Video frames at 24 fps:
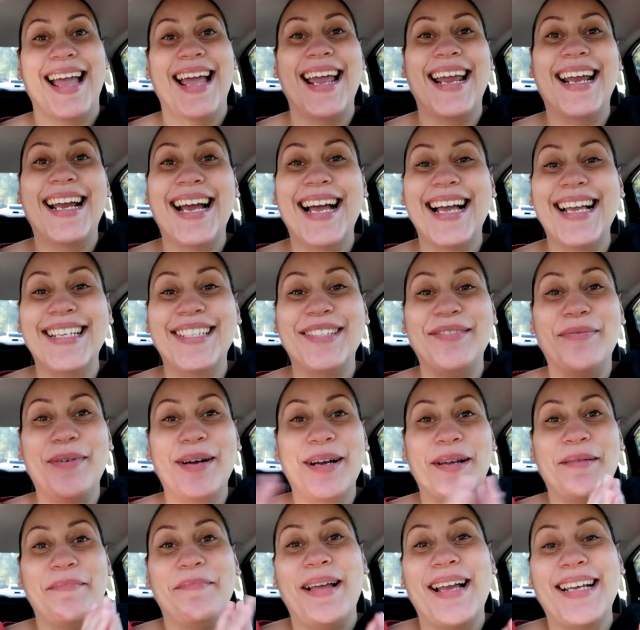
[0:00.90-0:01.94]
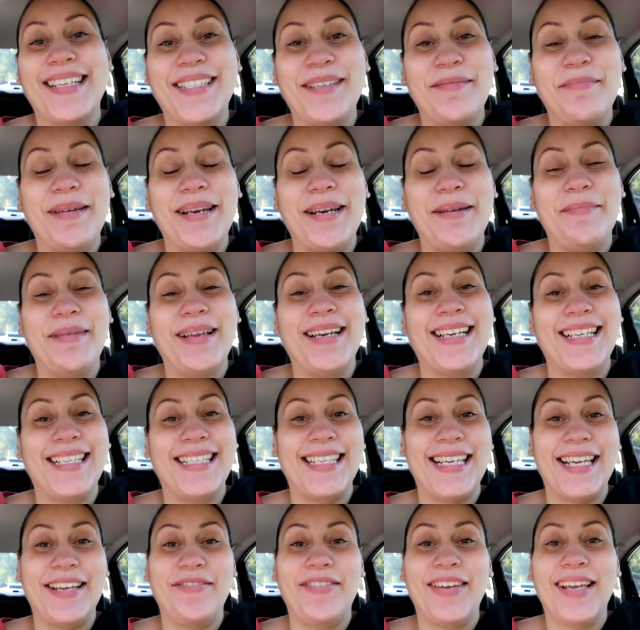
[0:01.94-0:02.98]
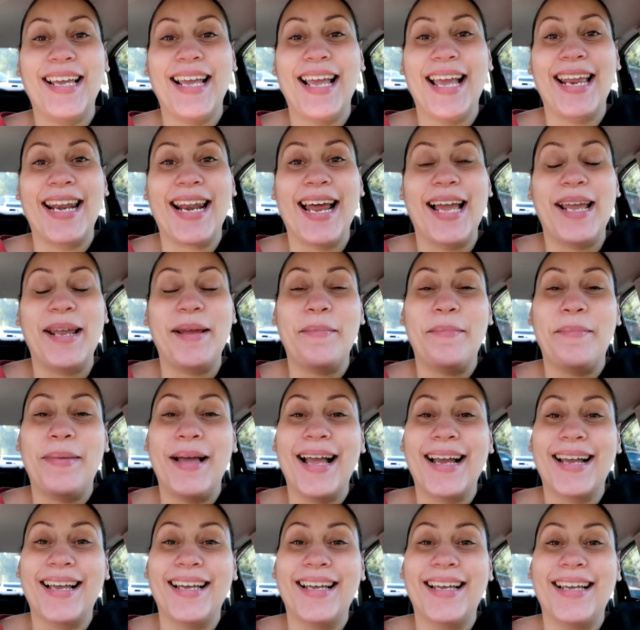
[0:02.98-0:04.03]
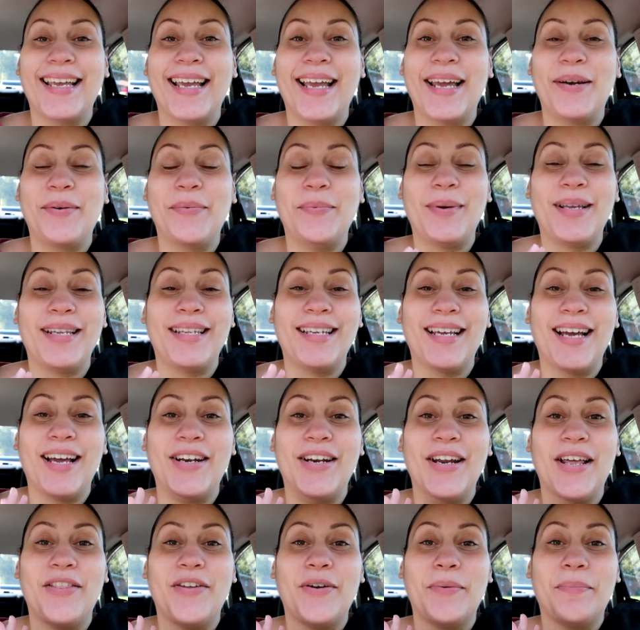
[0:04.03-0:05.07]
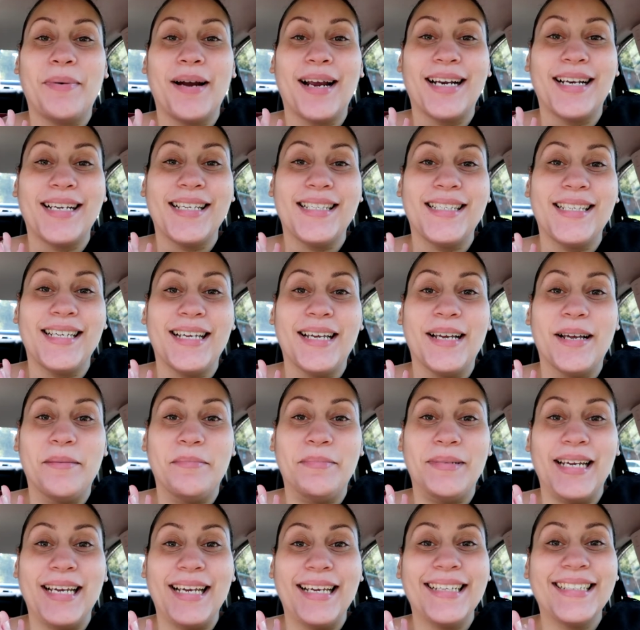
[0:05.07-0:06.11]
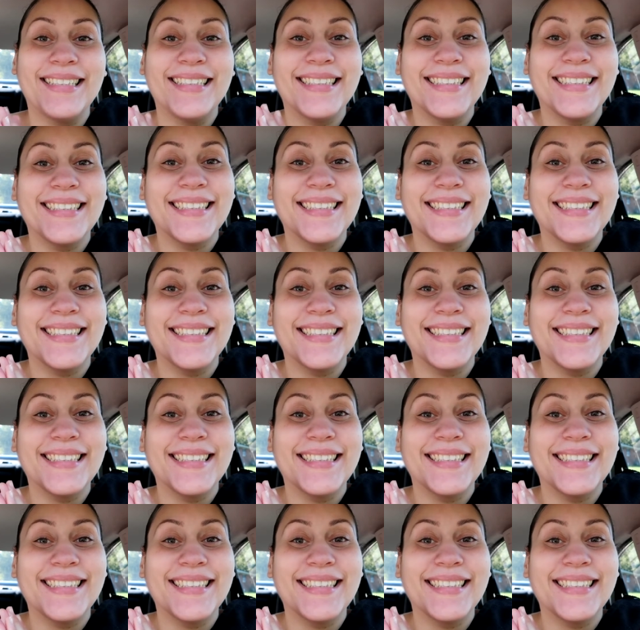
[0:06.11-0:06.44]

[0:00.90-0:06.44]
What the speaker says: Hey guys, welcome back to Mini Mindy TV, and I am back again with another pregnancy update.